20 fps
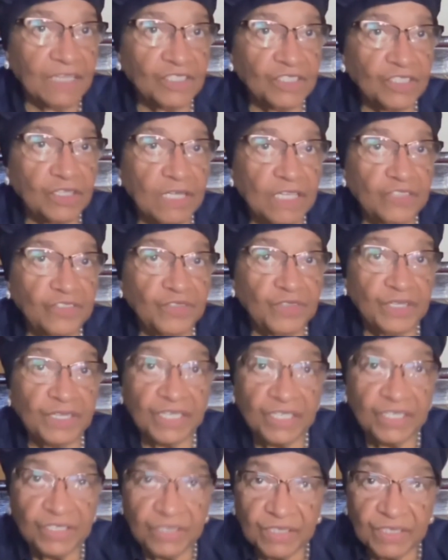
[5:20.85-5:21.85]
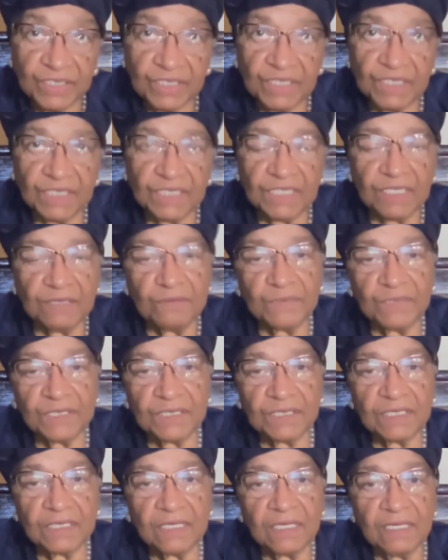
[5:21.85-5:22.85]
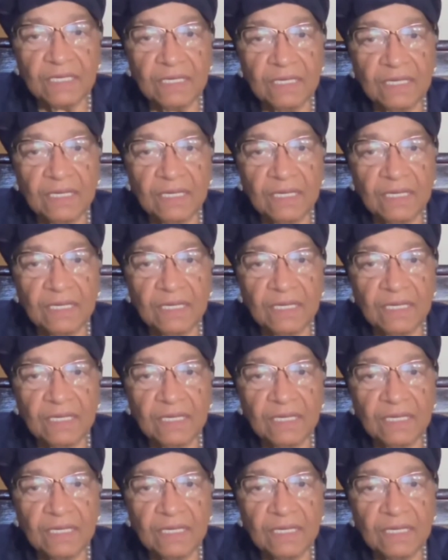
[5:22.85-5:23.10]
national educational systems